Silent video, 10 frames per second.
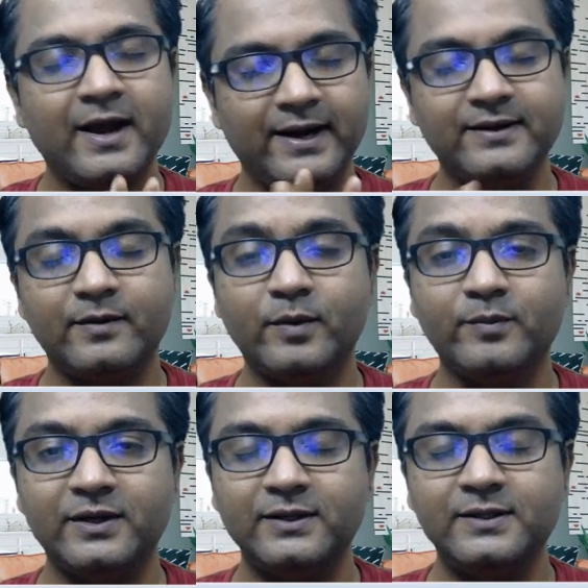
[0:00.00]
And
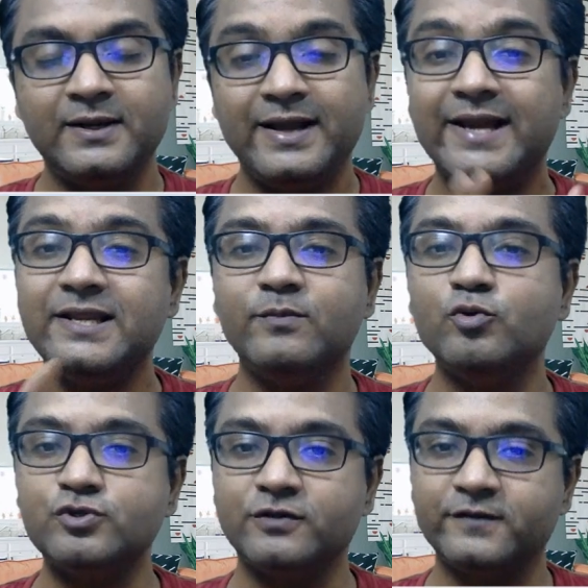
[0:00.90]
remember, any
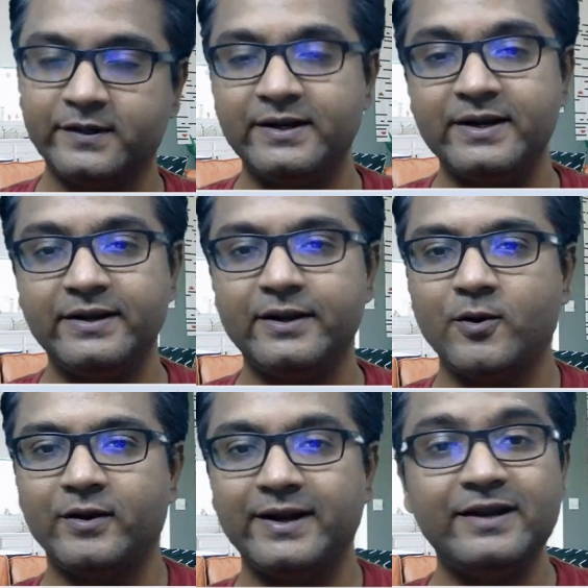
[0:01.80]
mutual fund in India
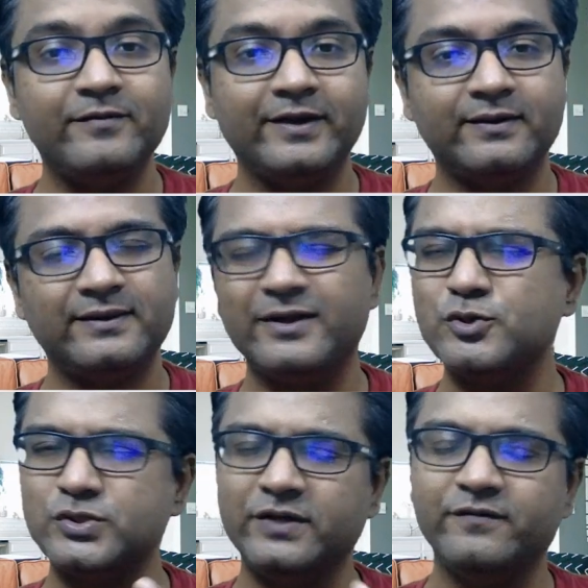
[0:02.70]
or anywhere, they
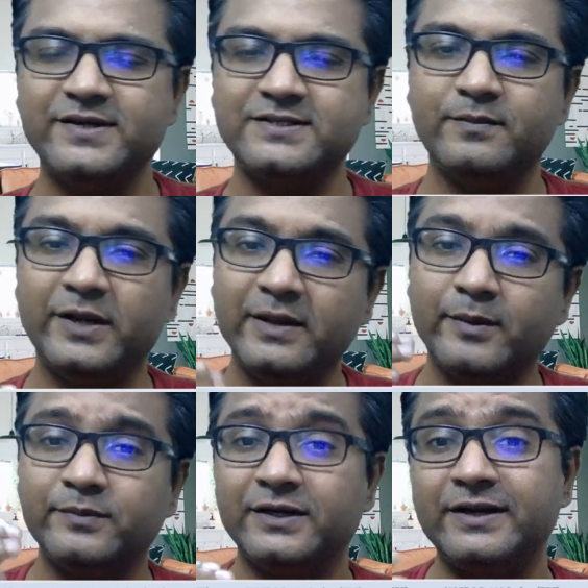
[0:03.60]
used to invest in
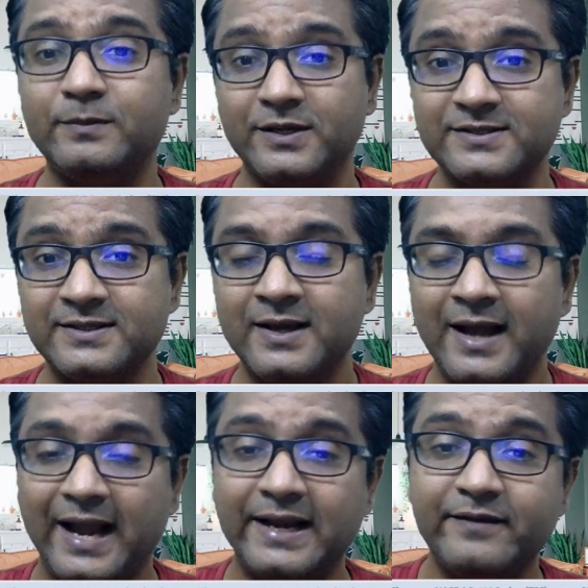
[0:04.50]
minimum 30 plus.
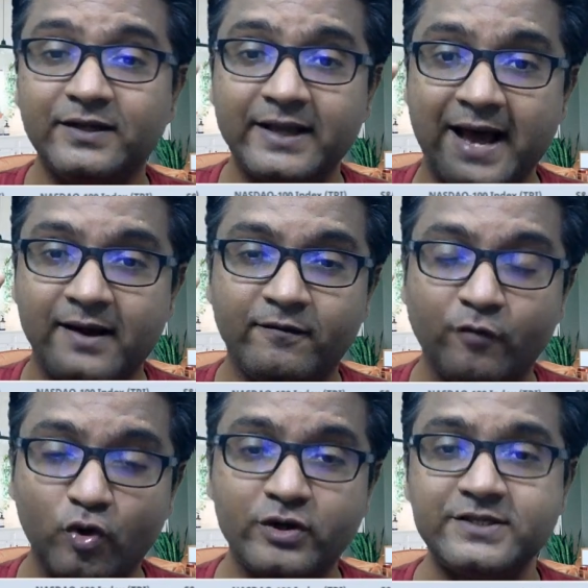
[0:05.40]
And even the
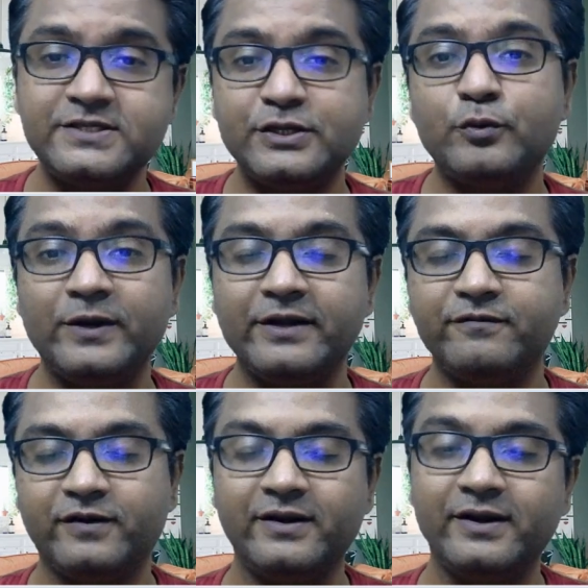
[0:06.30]
focused equity
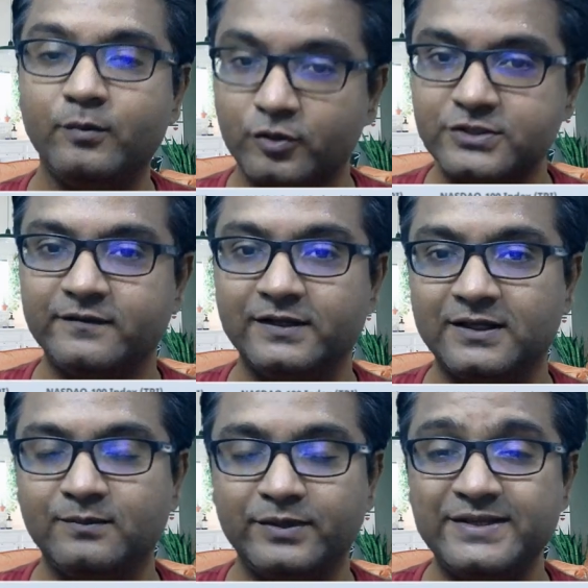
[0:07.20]
fund in most of the
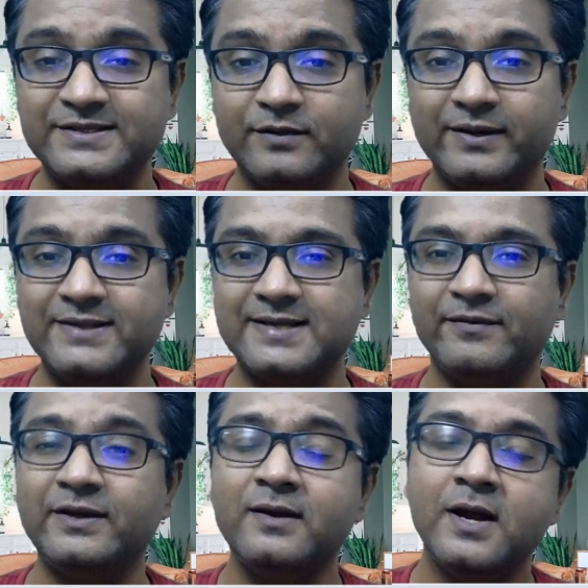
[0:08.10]
companies nowadays
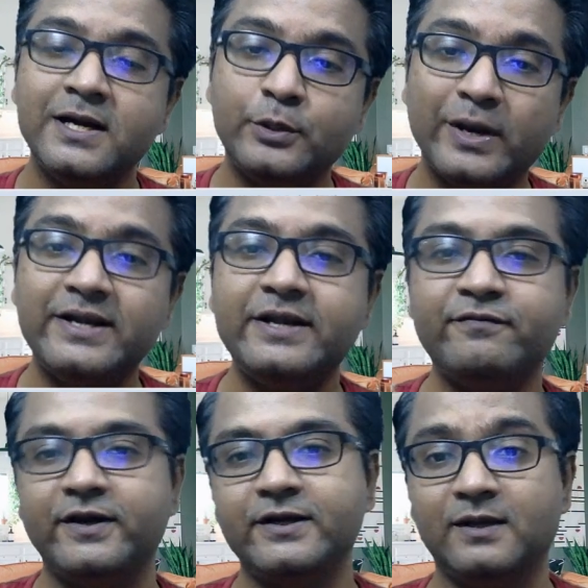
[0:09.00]
having
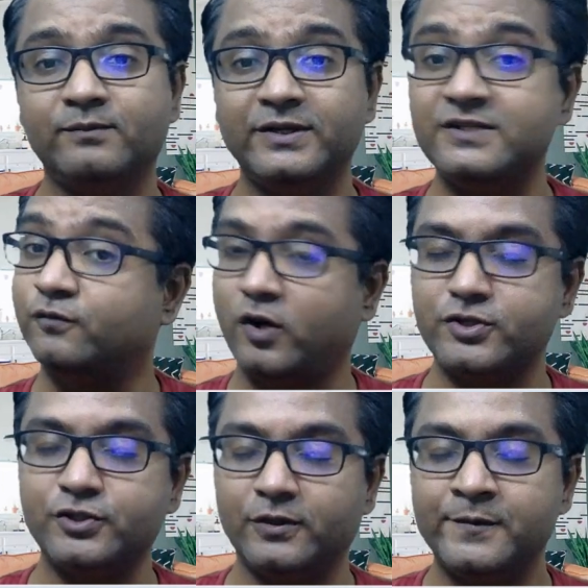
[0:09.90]
25 companies
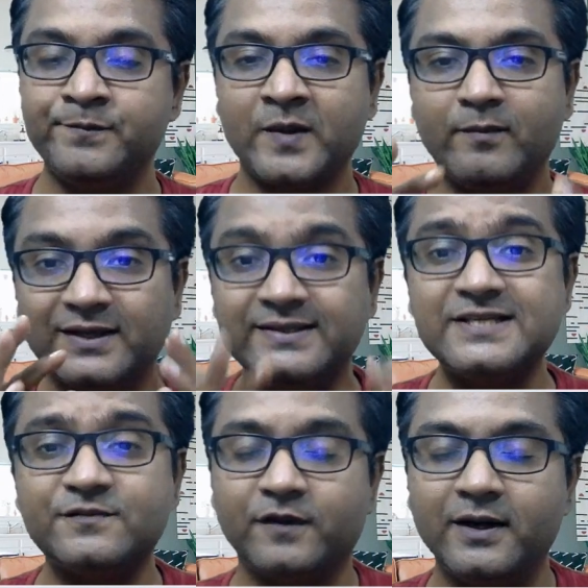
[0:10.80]
for sure. But
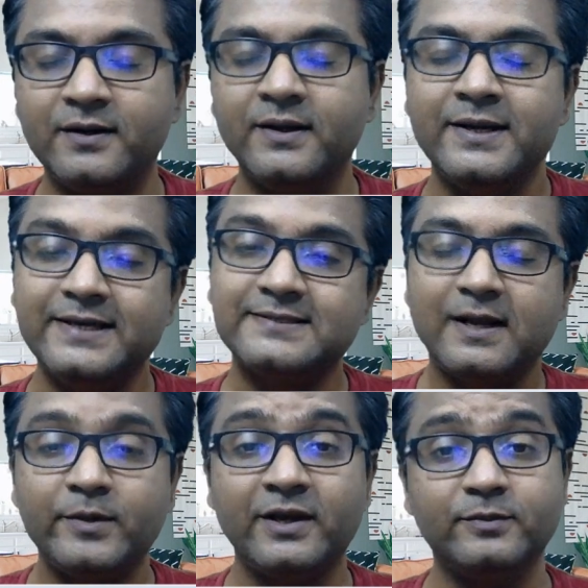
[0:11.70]
this fund is
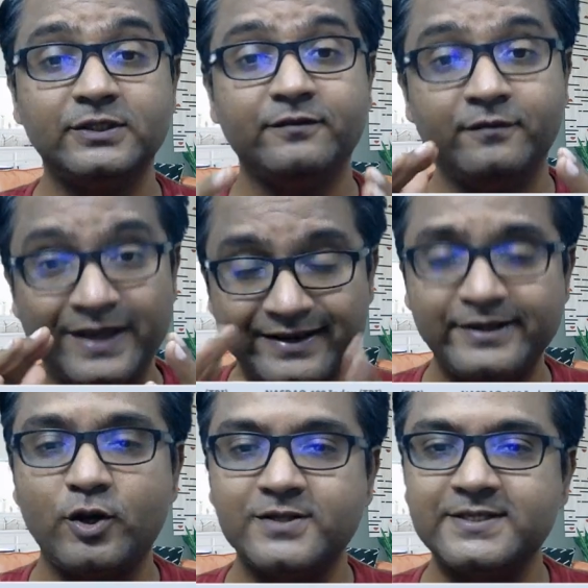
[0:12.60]
coming up with a
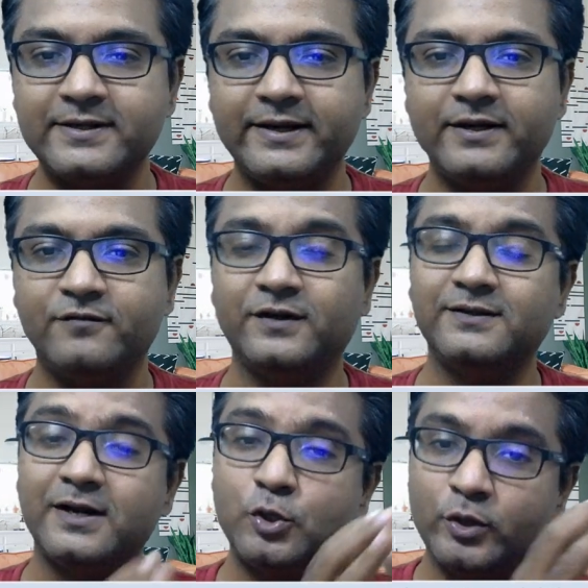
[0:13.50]
very concentrated
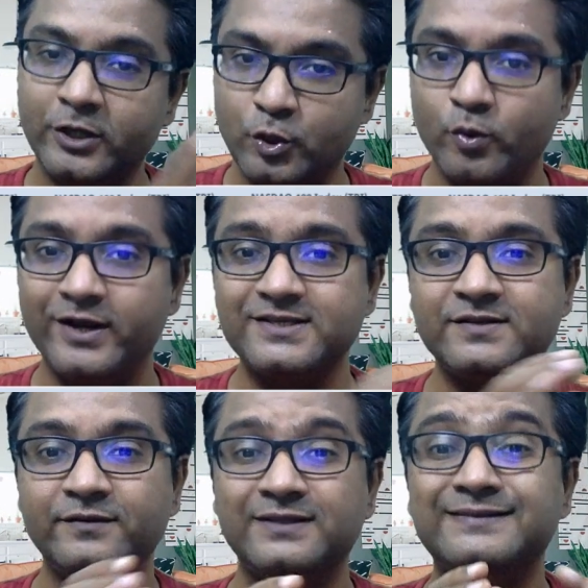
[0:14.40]
fund, that too in
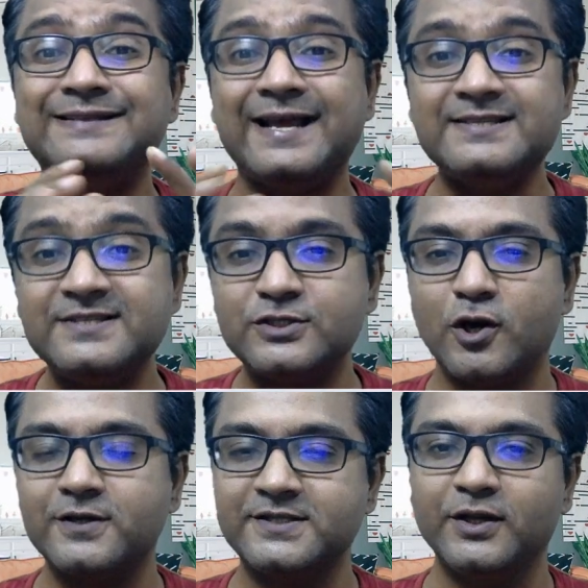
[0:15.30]
US, with 10
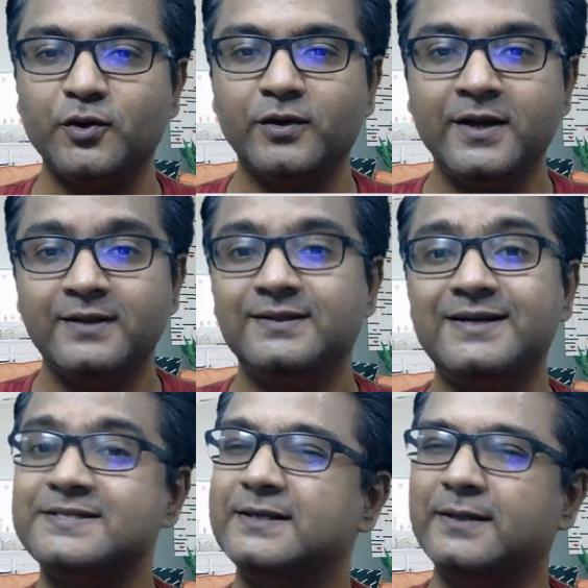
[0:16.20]
stocks alone.
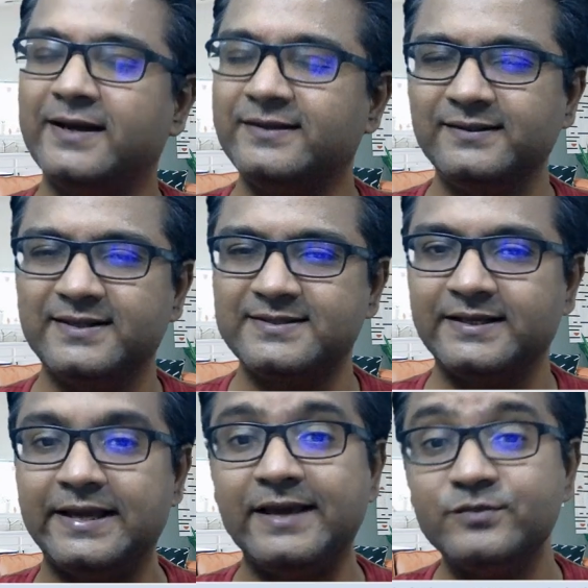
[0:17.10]
That is a, I think that's
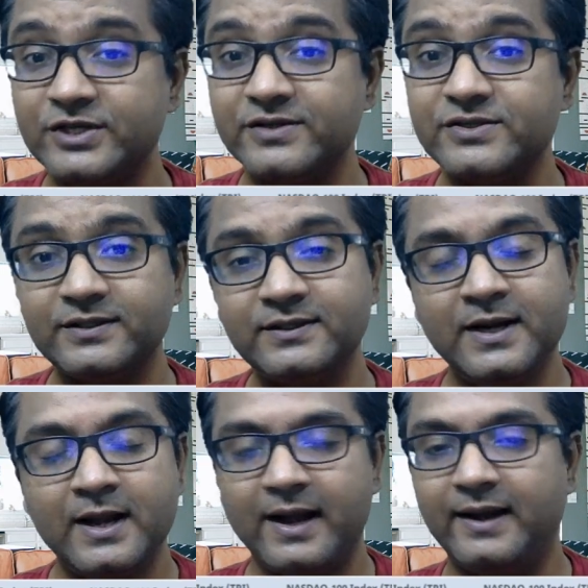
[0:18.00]
a game changer.
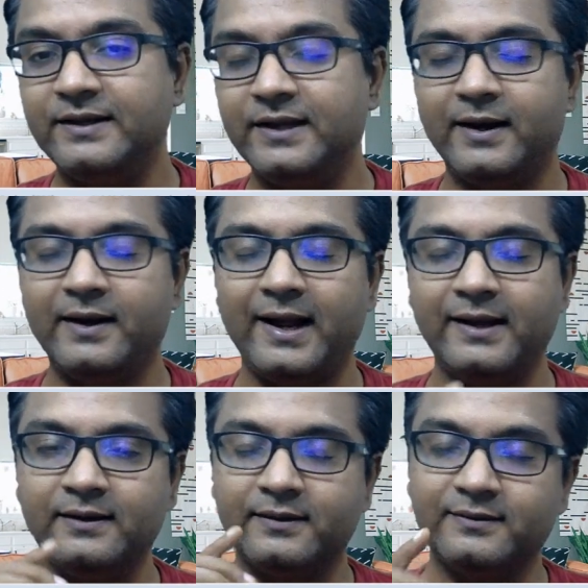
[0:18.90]
And
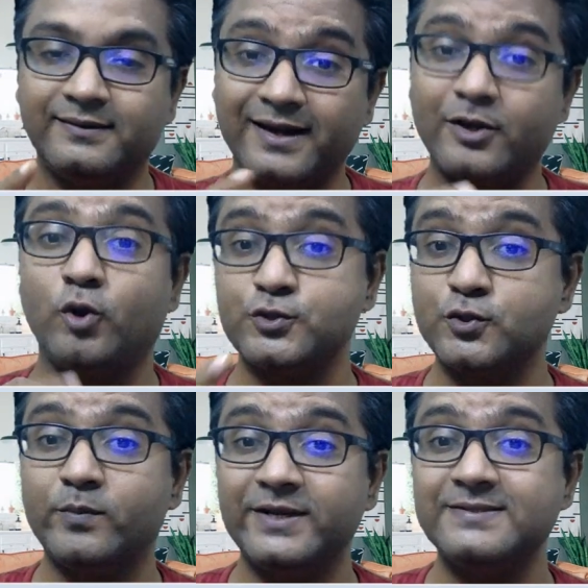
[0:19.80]
and that
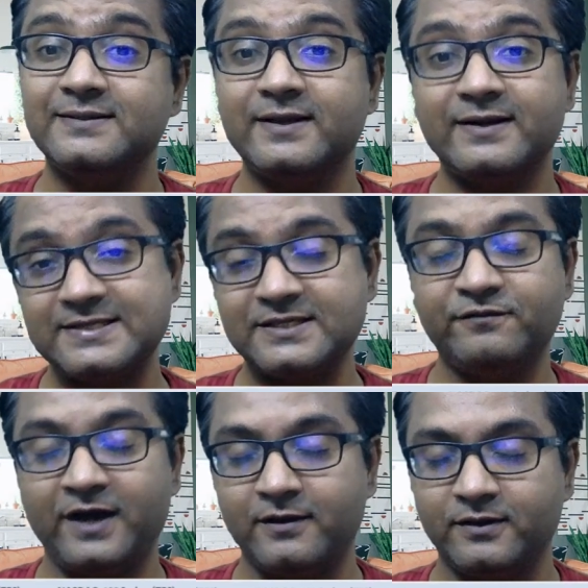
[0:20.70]
also brings in the risk
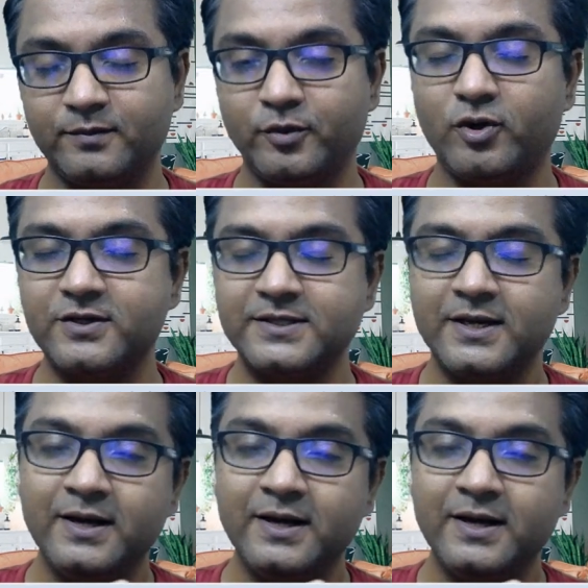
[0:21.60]
factor, because